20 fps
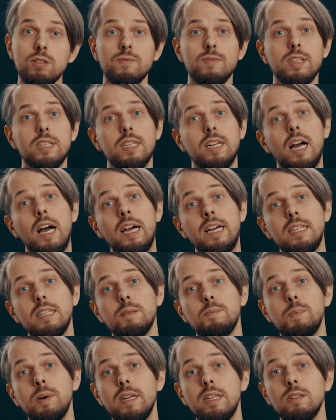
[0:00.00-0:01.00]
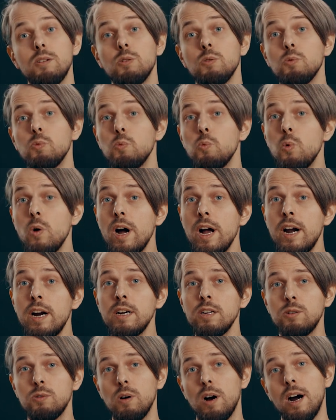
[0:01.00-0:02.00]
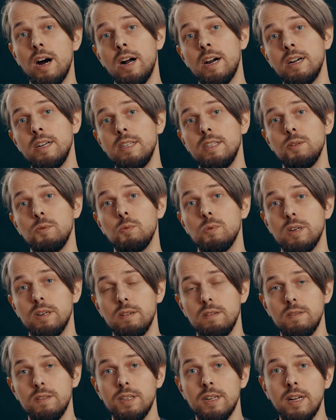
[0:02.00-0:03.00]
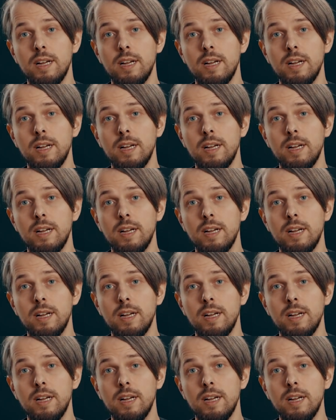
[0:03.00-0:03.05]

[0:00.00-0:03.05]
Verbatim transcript: of the sky depend on where you are in the world.